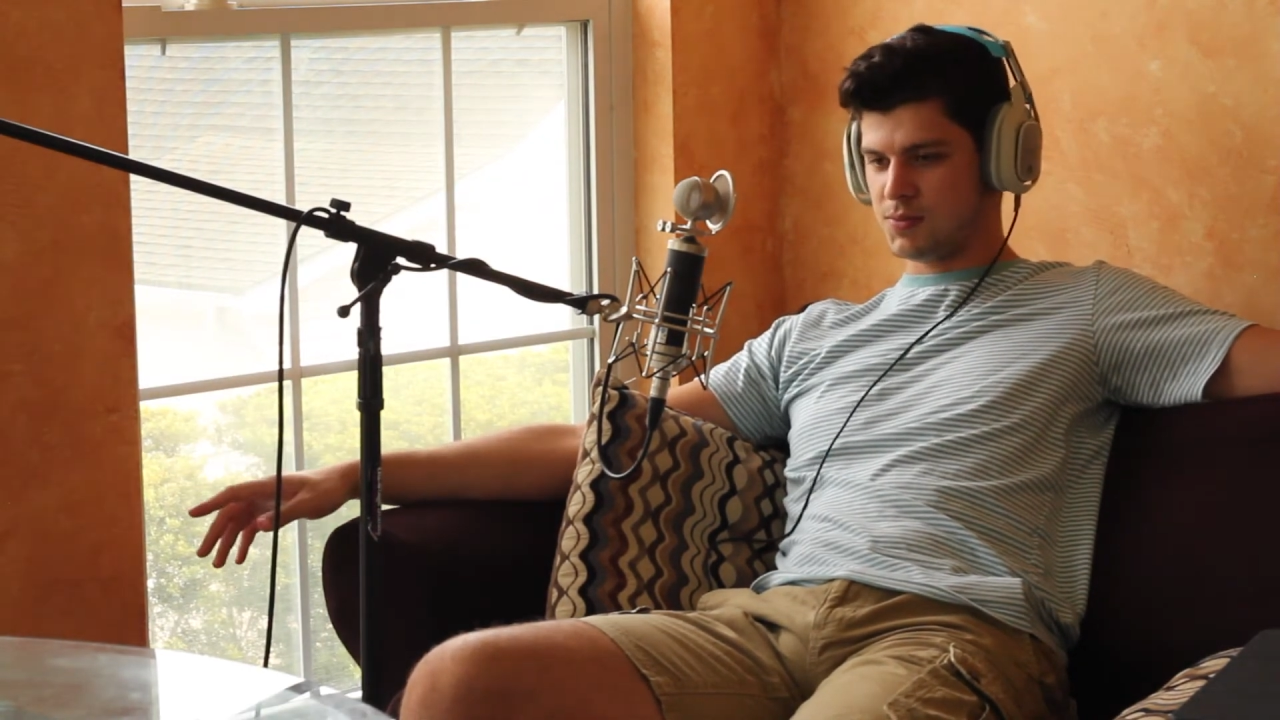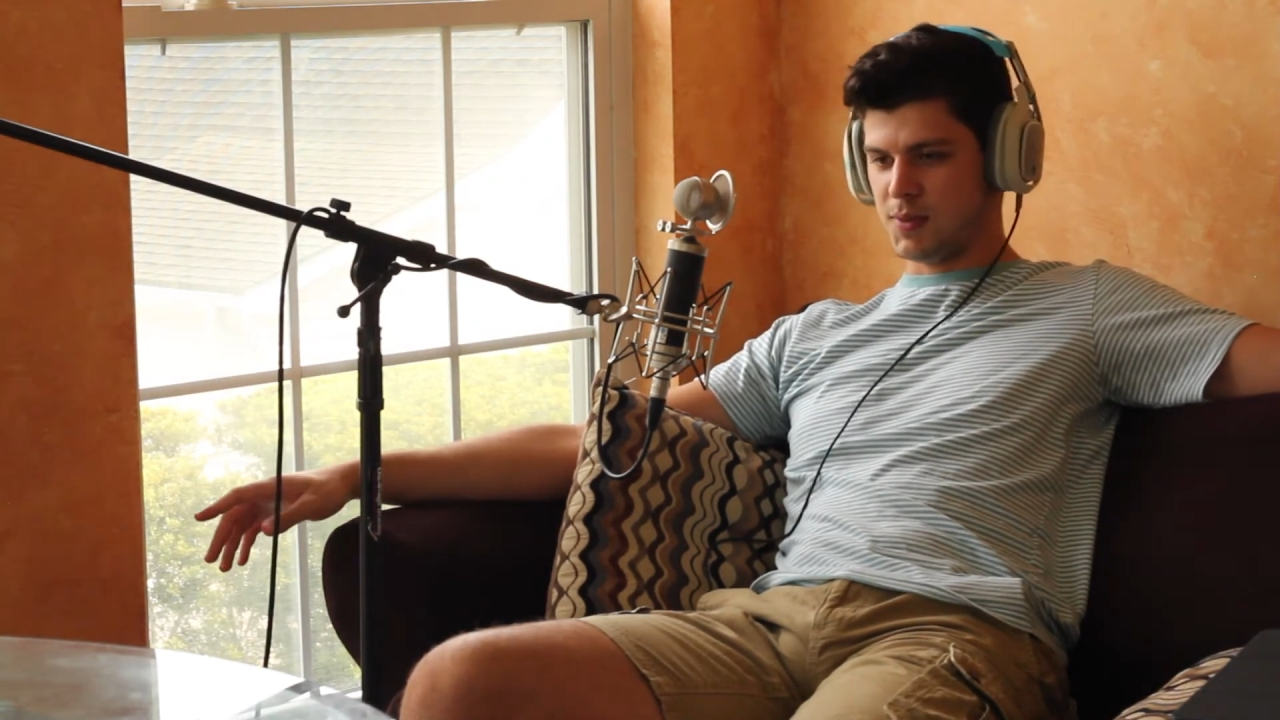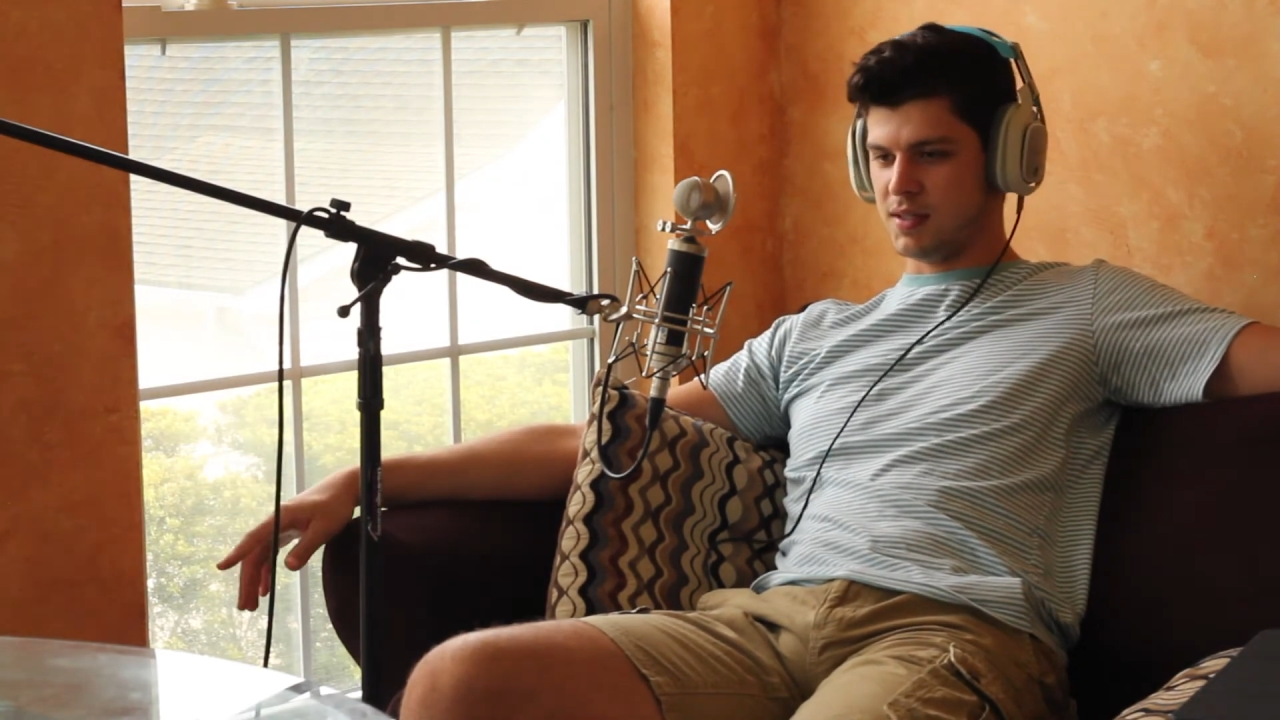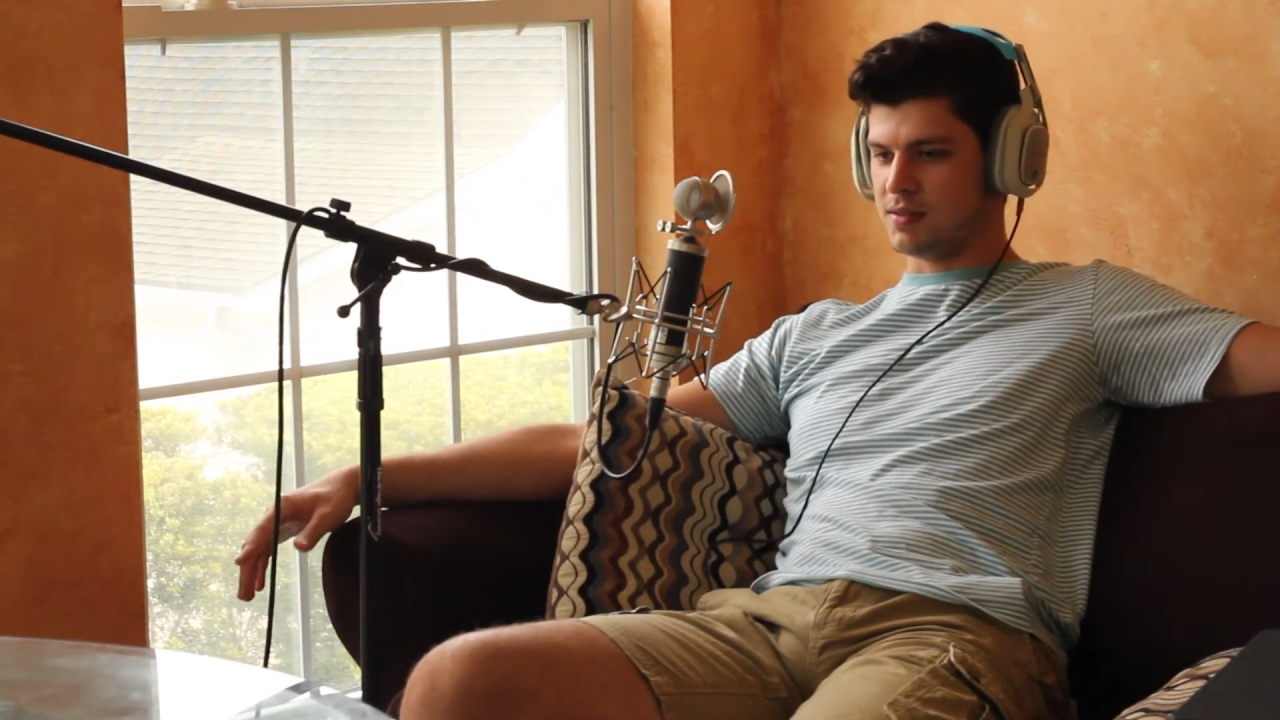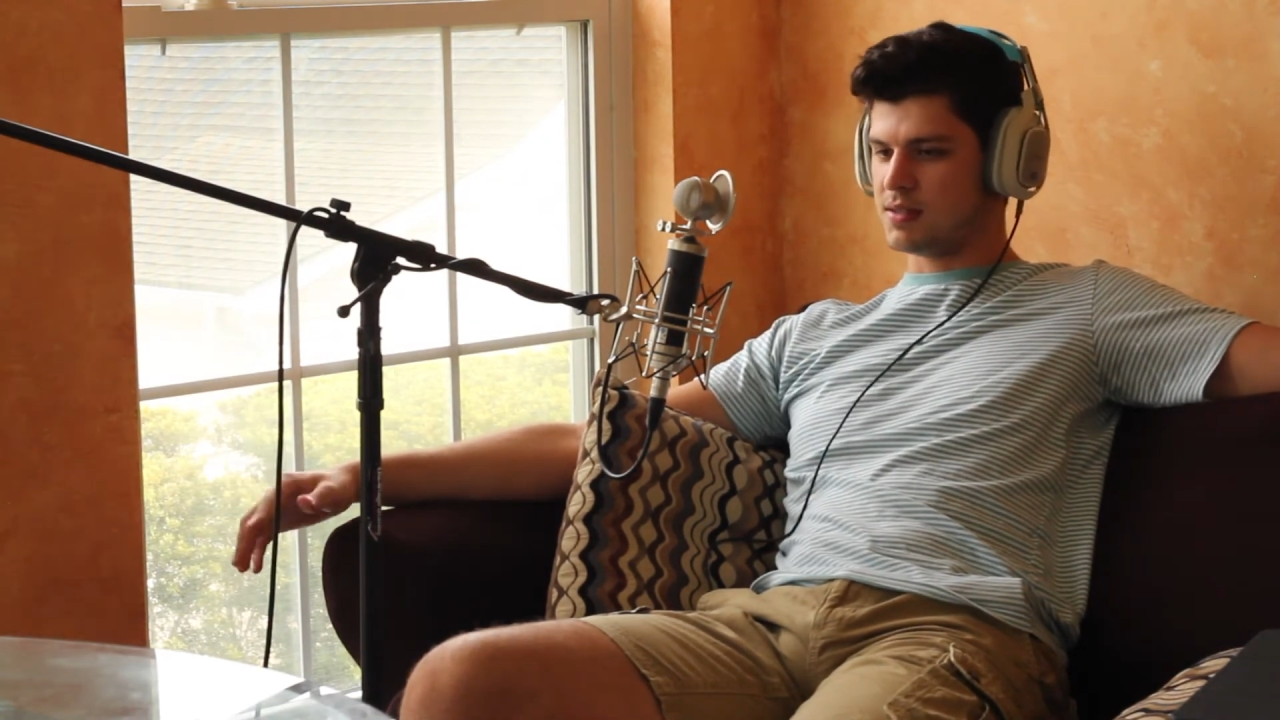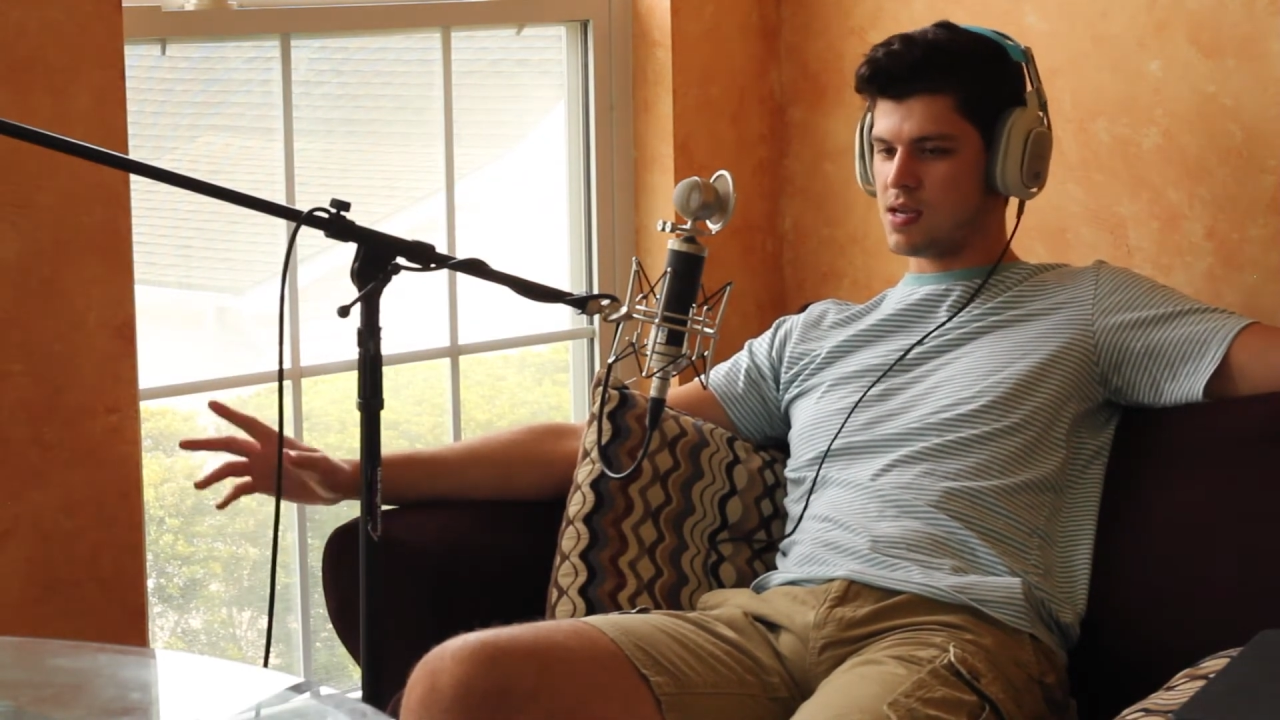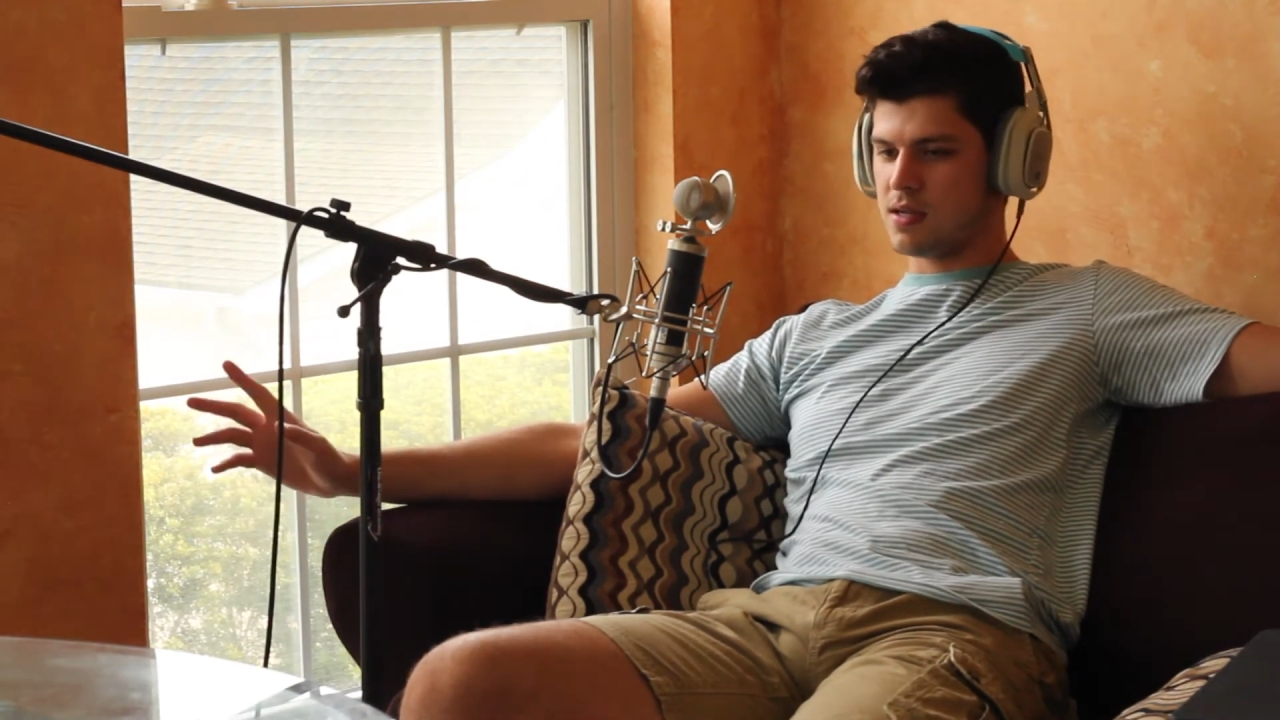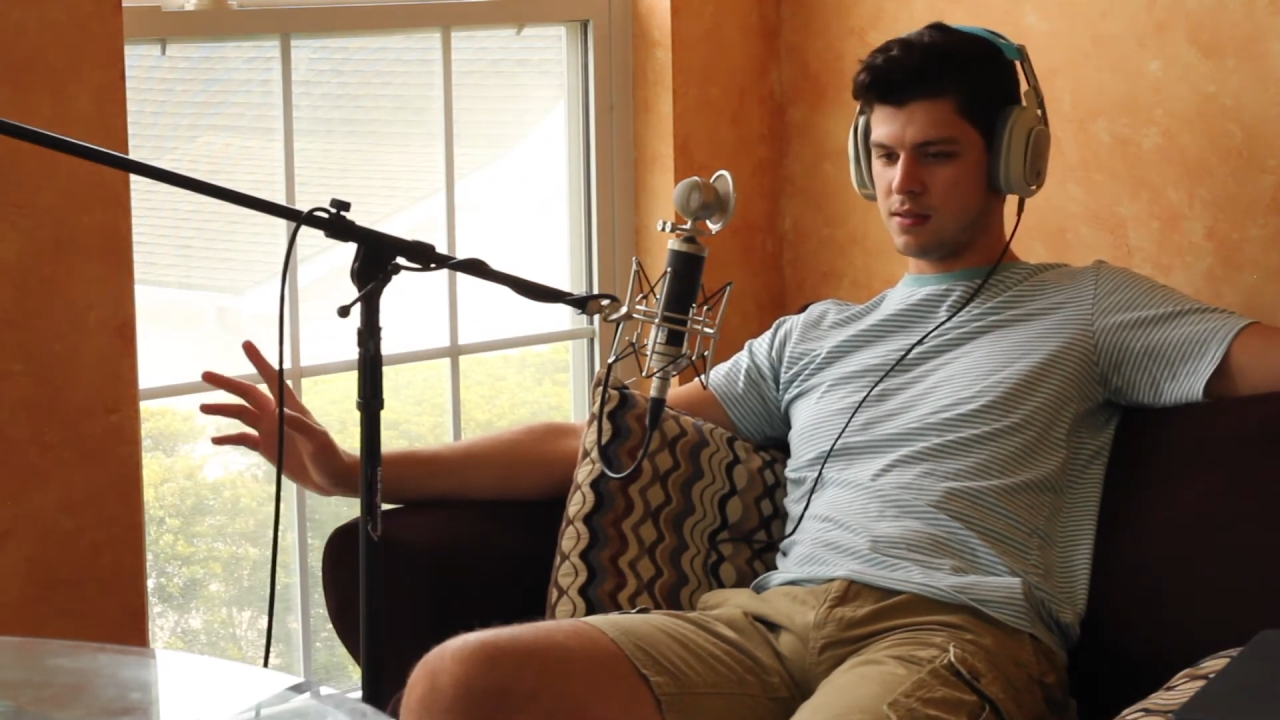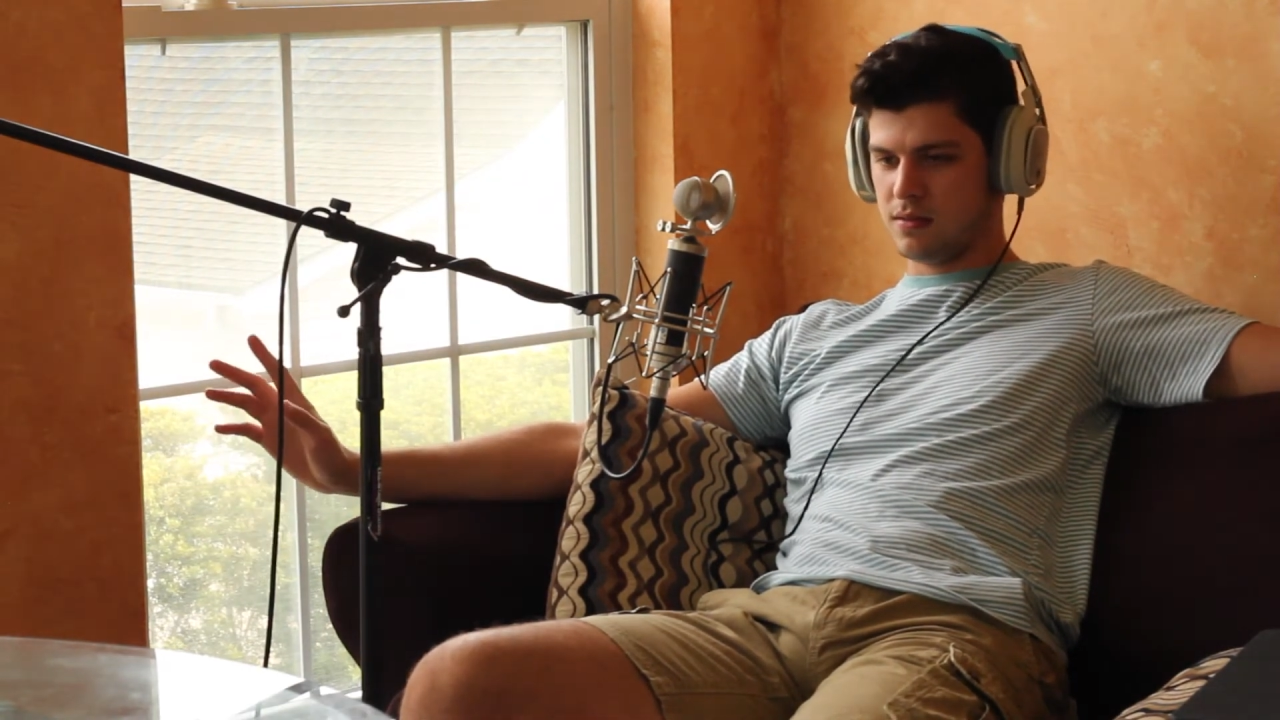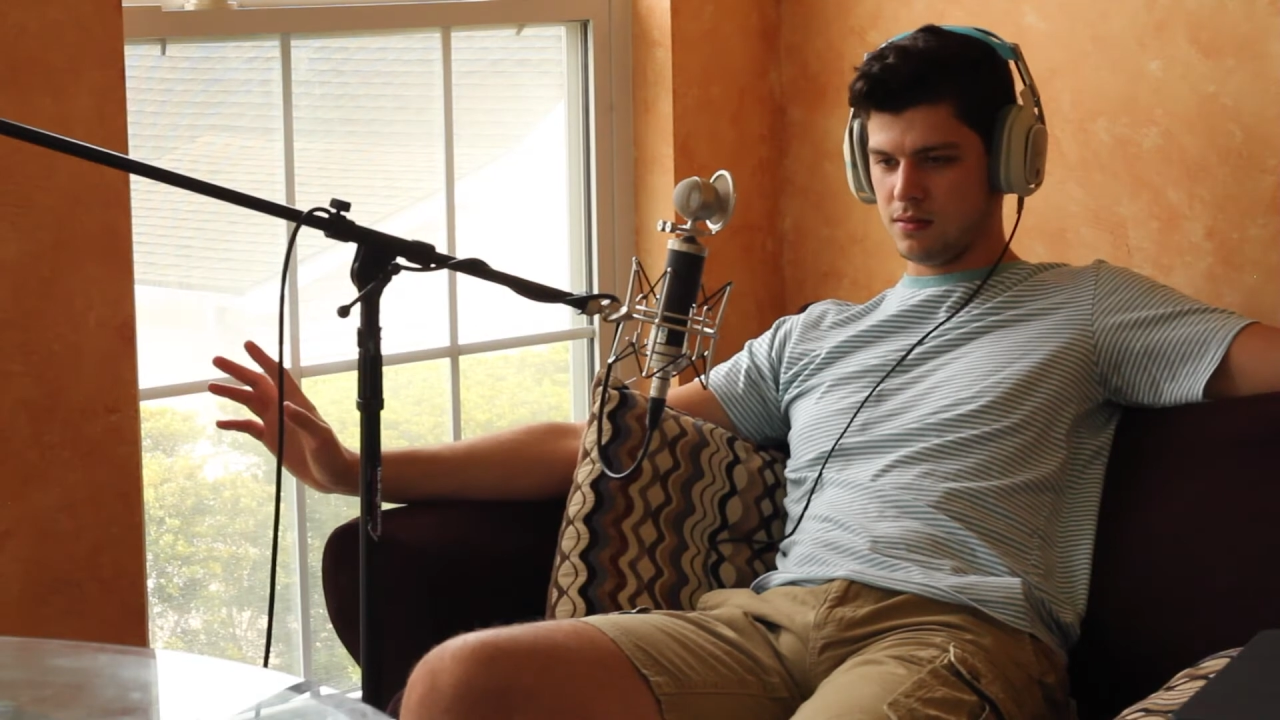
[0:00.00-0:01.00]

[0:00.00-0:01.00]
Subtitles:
We can take